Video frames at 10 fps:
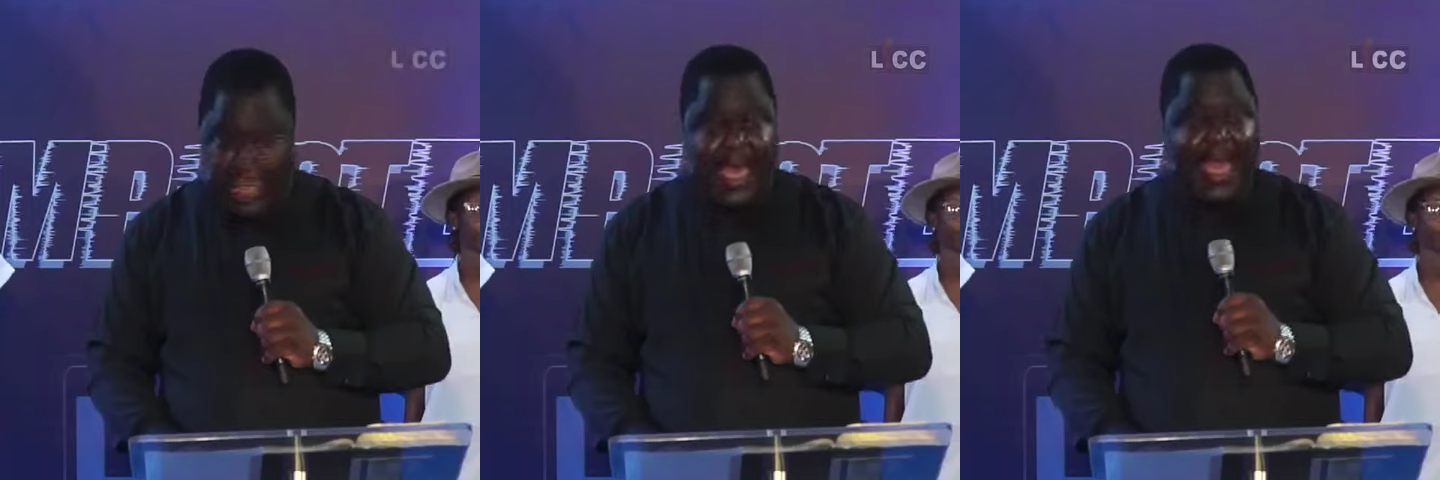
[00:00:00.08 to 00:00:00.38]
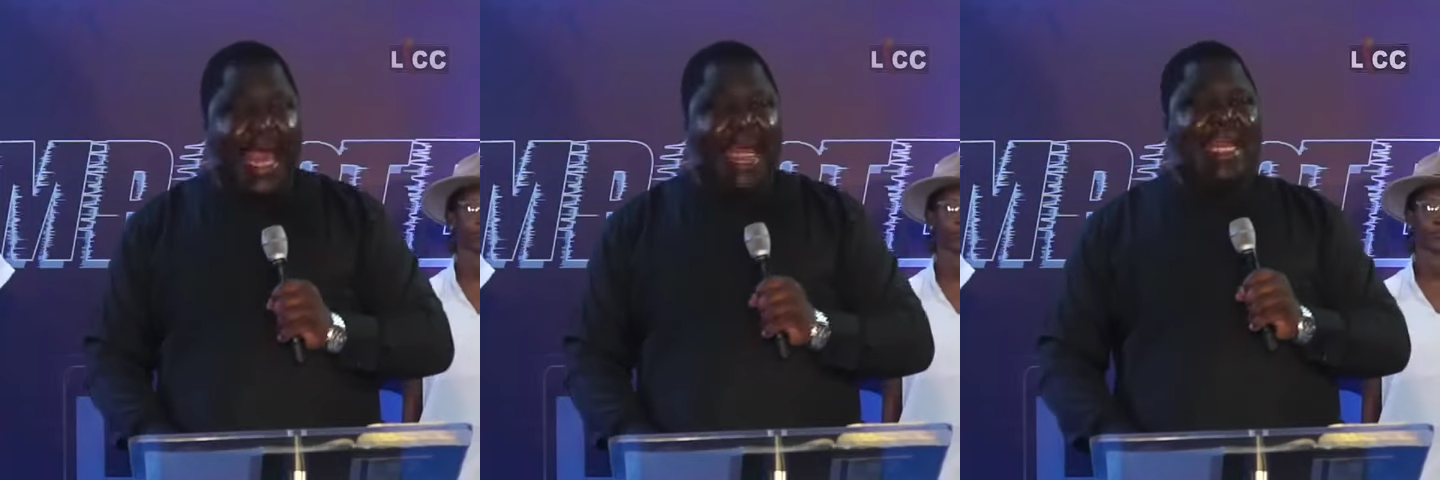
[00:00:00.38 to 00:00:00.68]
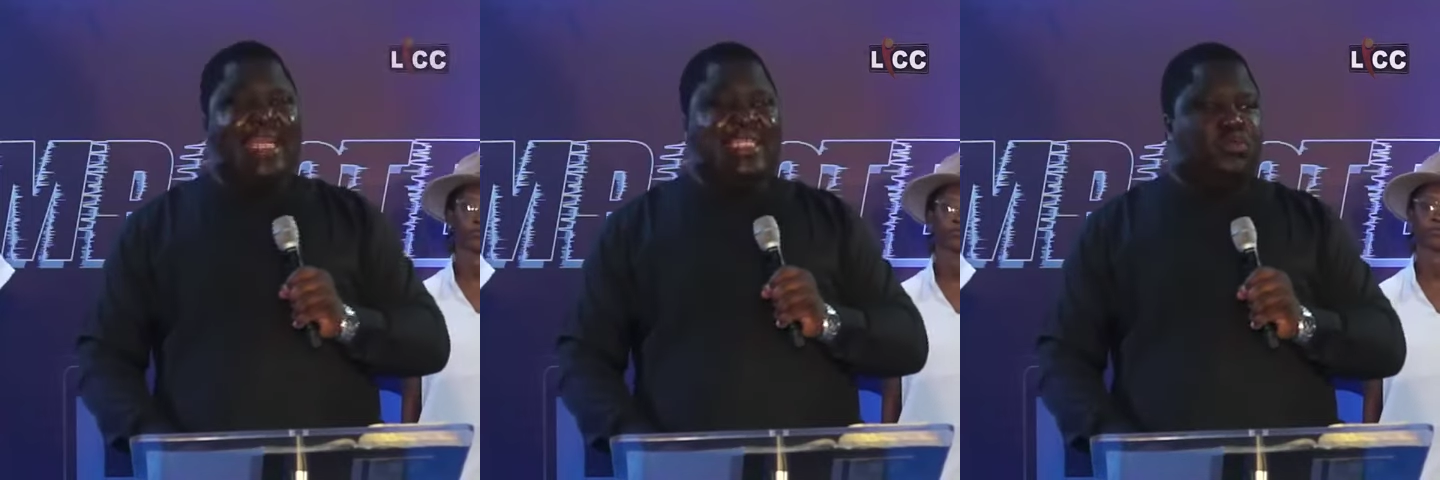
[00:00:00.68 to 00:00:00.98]

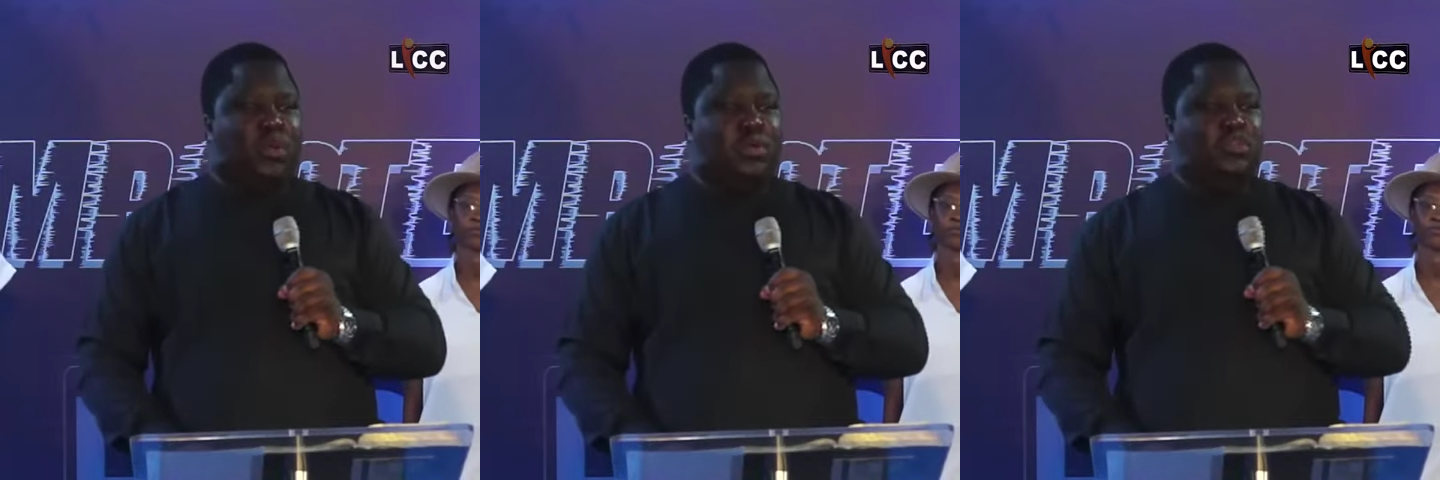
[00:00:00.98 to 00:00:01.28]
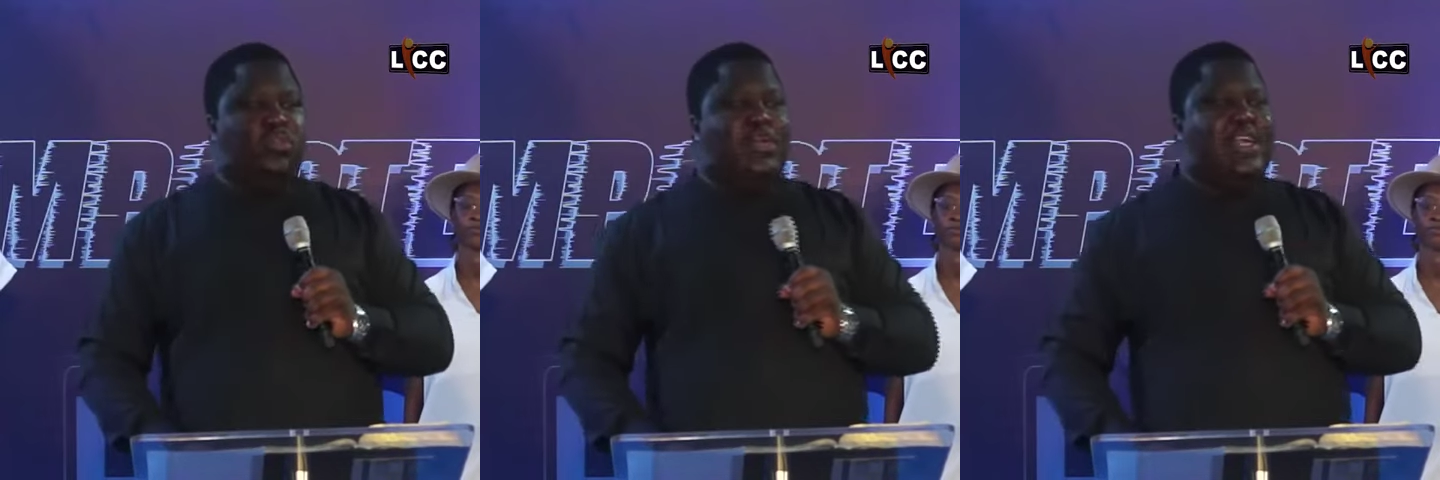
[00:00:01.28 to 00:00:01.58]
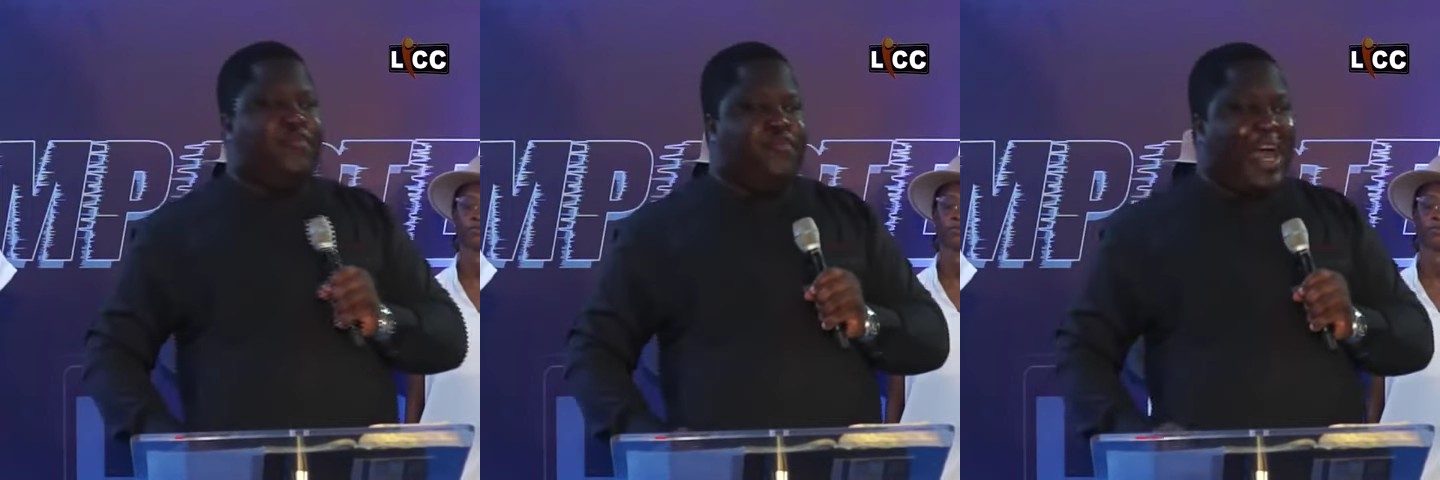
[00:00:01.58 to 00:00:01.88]
Anytime you
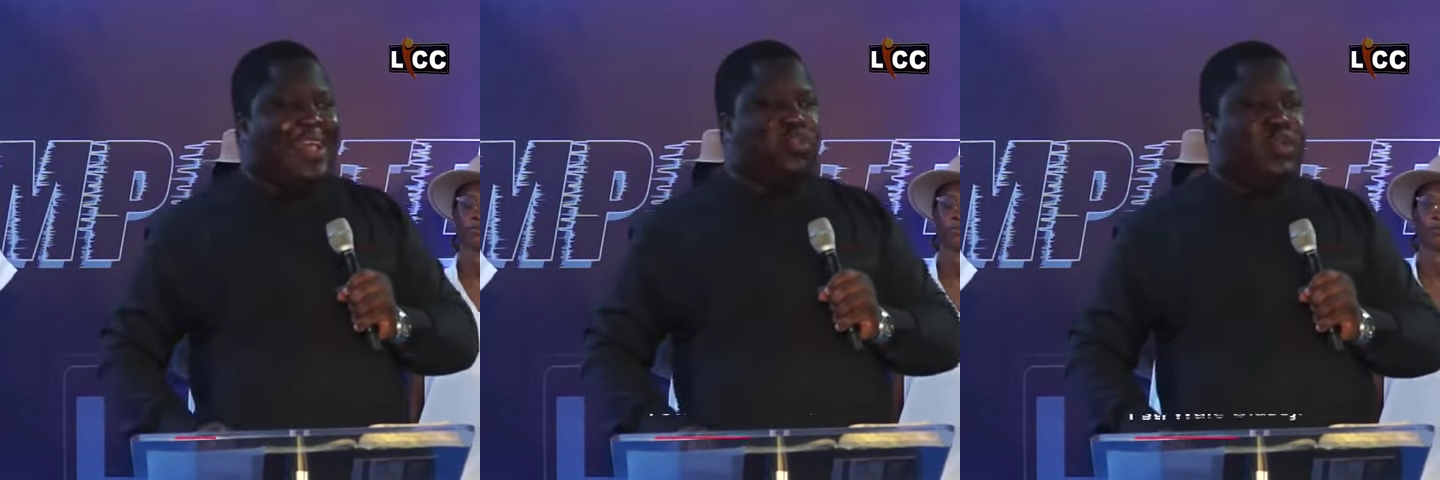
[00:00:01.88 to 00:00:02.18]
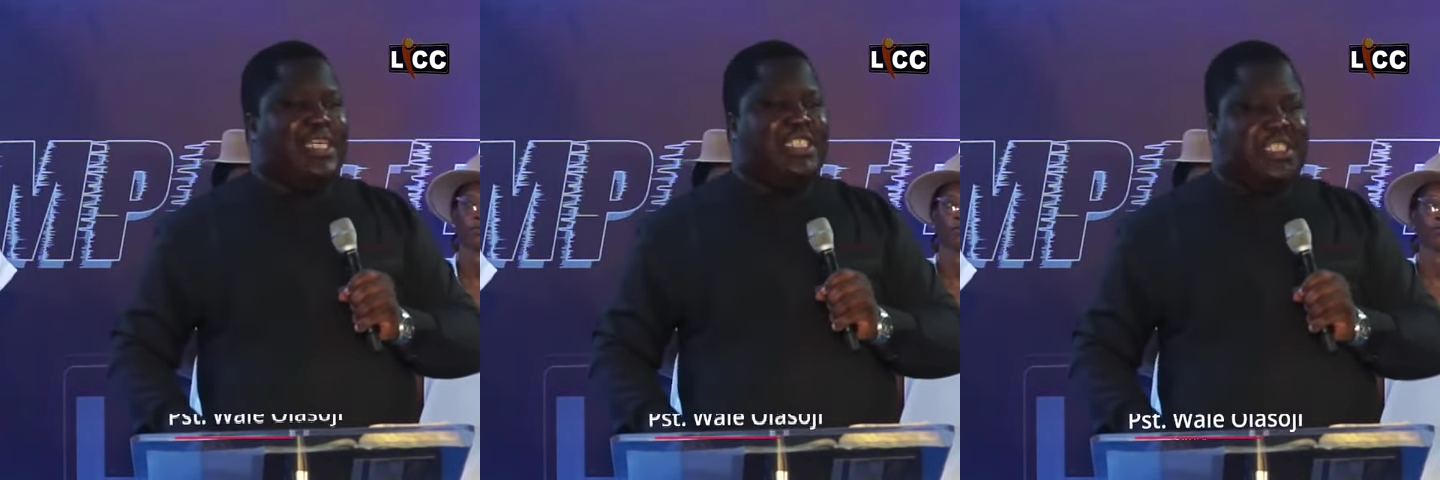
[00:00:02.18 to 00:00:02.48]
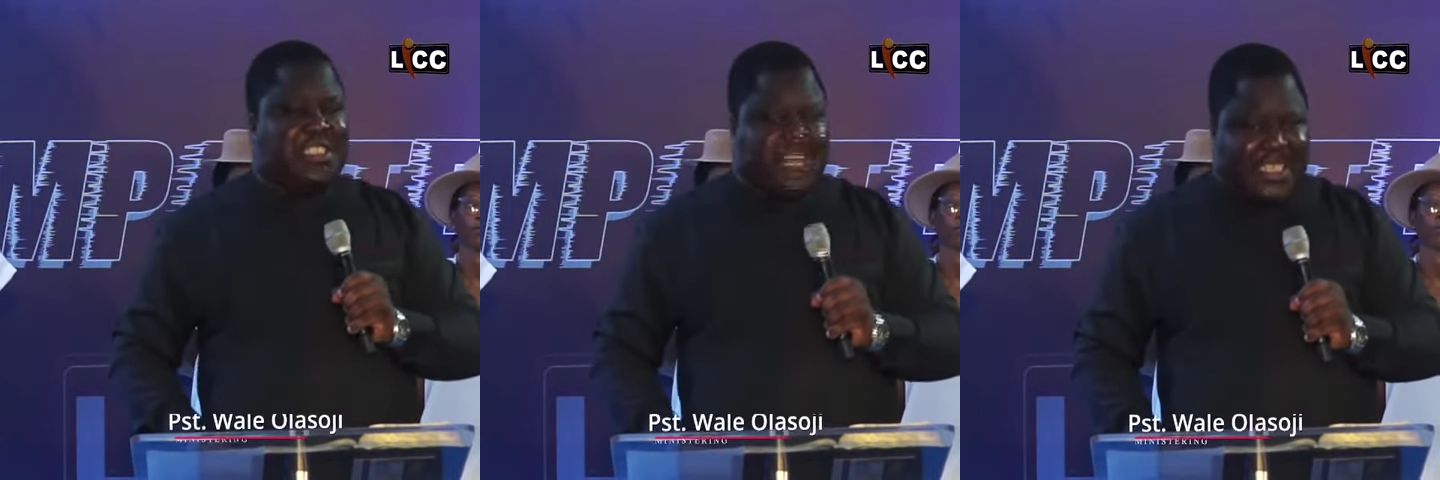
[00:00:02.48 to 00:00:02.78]
refer to the
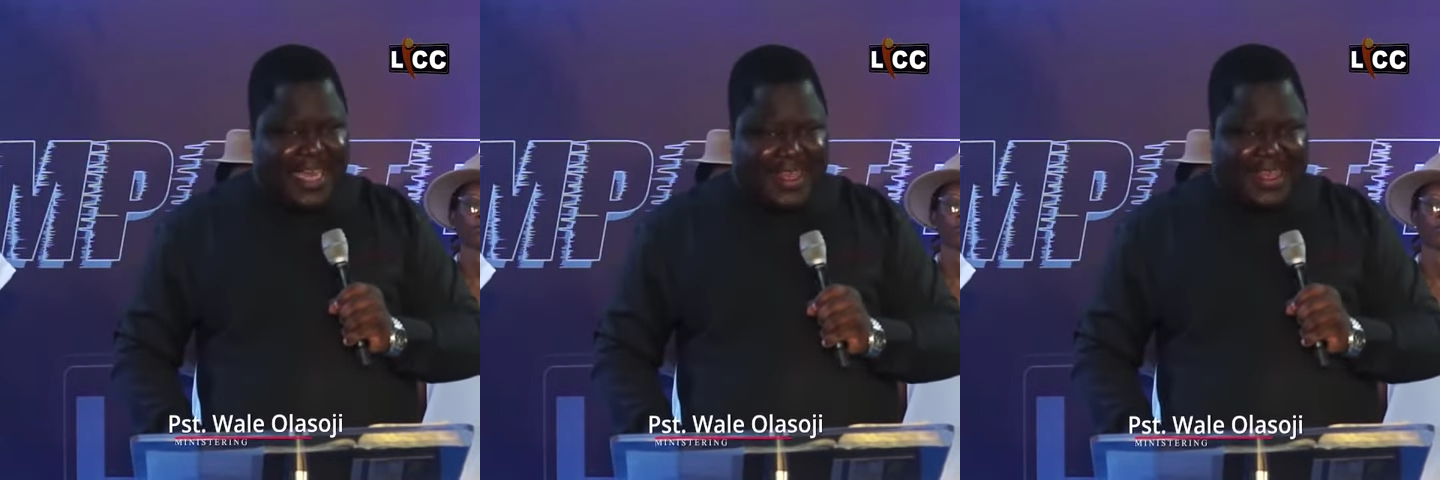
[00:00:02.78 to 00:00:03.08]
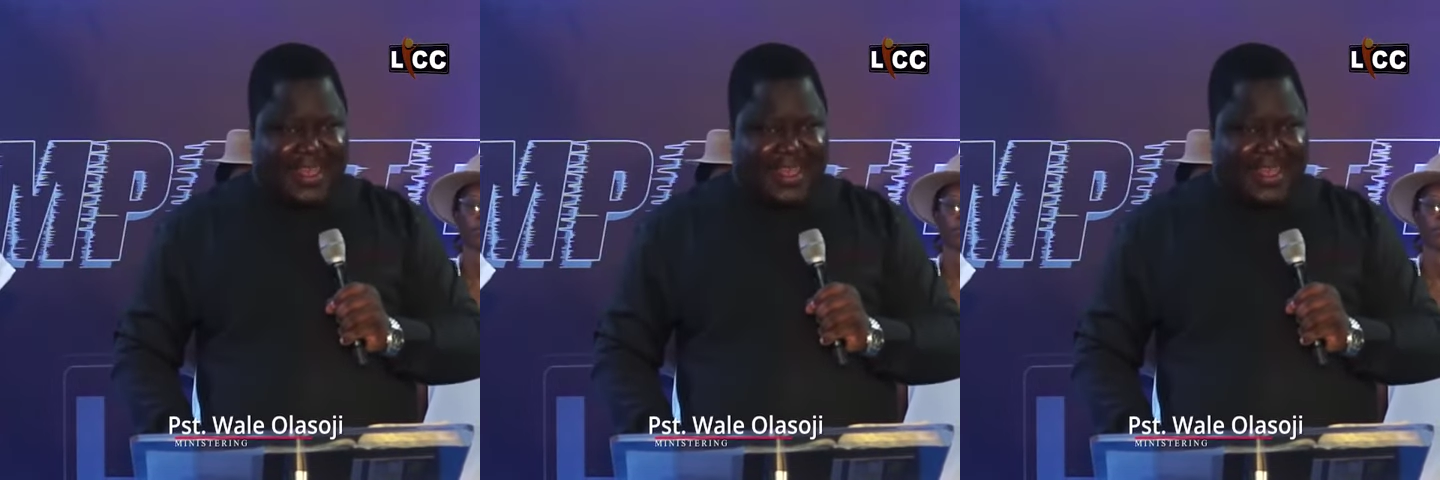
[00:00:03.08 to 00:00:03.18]
strength